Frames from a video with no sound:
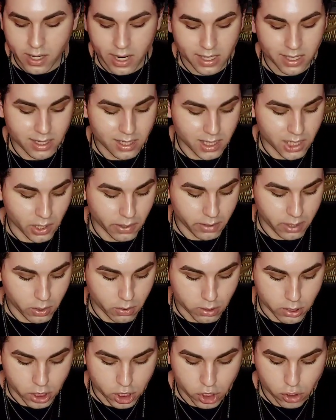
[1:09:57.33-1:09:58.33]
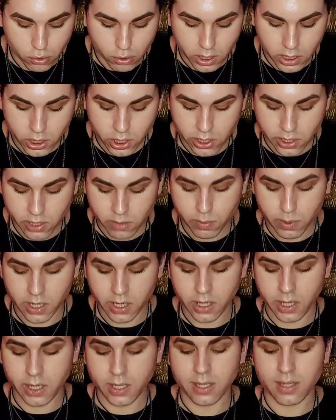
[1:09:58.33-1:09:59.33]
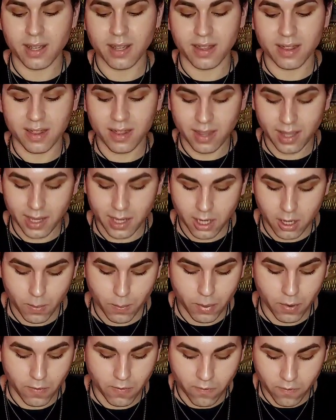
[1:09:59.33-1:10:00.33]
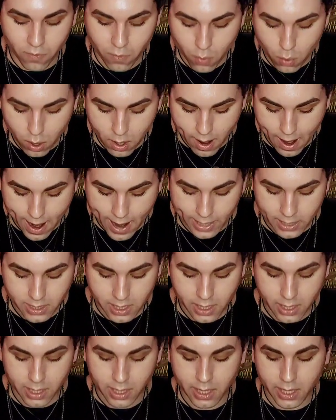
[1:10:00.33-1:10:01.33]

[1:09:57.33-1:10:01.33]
necessarily restrictions, but a need to think before acting, a